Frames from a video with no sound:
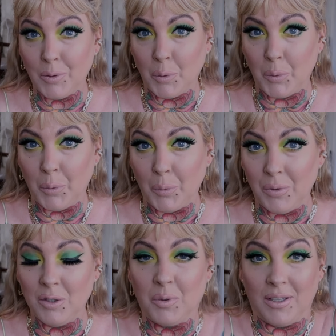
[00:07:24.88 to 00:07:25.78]
so
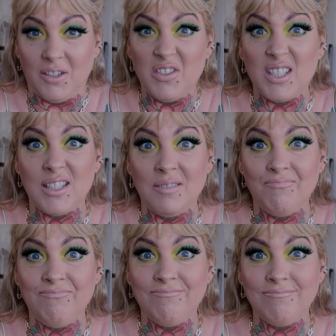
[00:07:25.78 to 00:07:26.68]
these were gifts
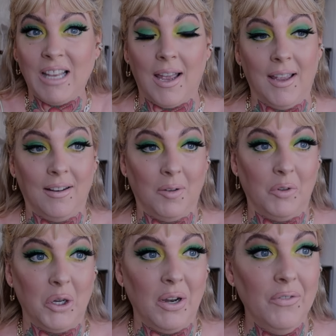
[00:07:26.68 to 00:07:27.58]
and I'm
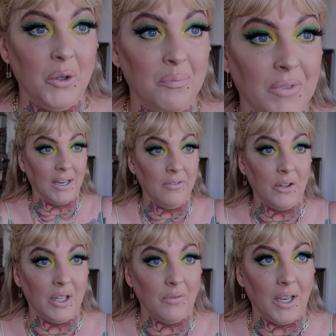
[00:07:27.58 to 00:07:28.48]
very grateful and I feel
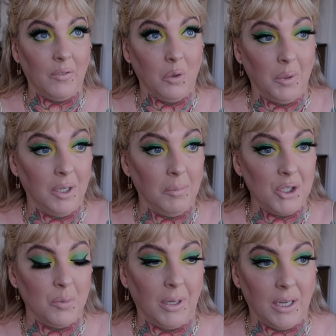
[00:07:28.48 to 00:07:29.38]
like if I ever win a
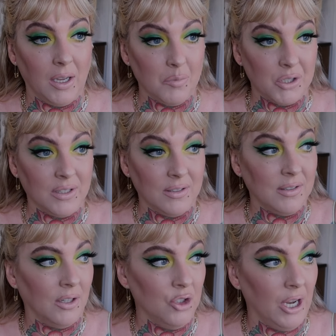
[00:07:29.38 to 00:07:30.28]
bunch of money I'm just gonna
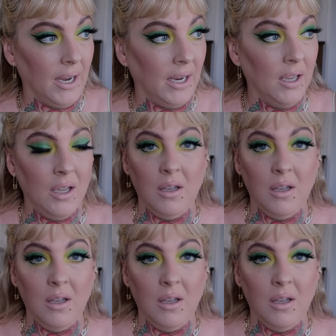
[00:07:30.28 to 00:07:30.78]
send Jay